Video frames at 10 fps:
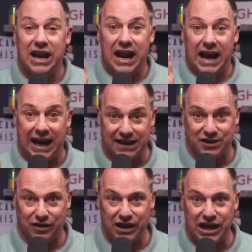has a
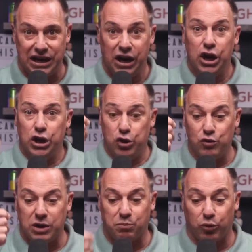thing you
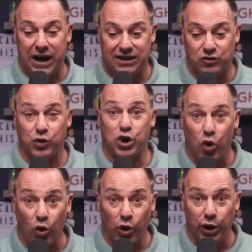can press
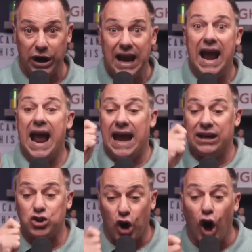record
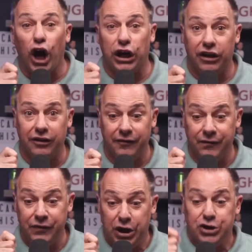and talk.
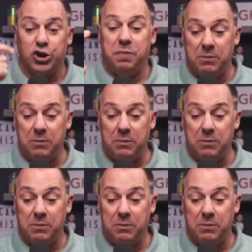So people